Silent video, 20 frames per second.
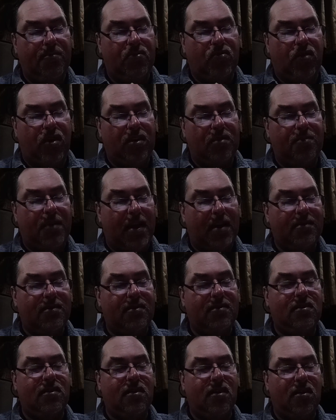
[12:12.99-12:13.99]

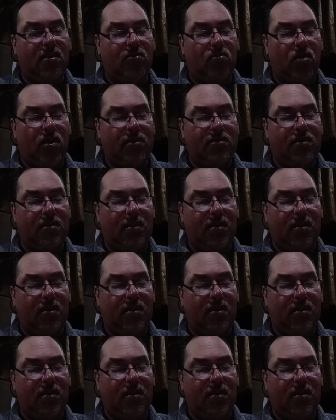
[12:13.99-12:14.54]
trespasses and unwanted